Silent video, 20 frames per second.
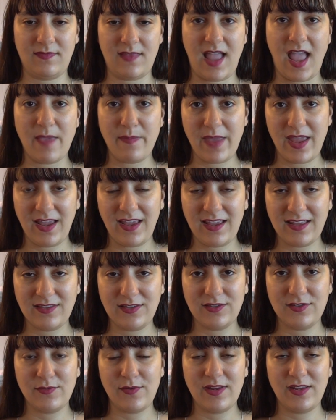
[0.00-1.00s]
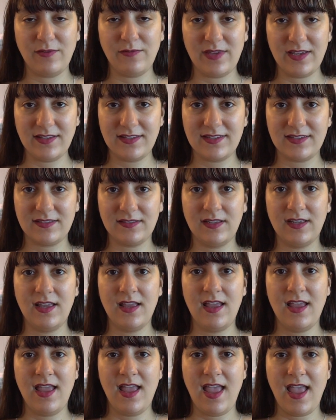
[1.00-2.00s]
I make it to 20 weeks.
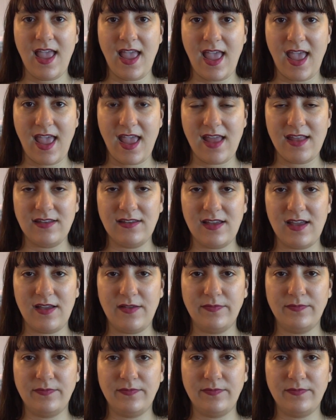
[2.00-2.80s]
And,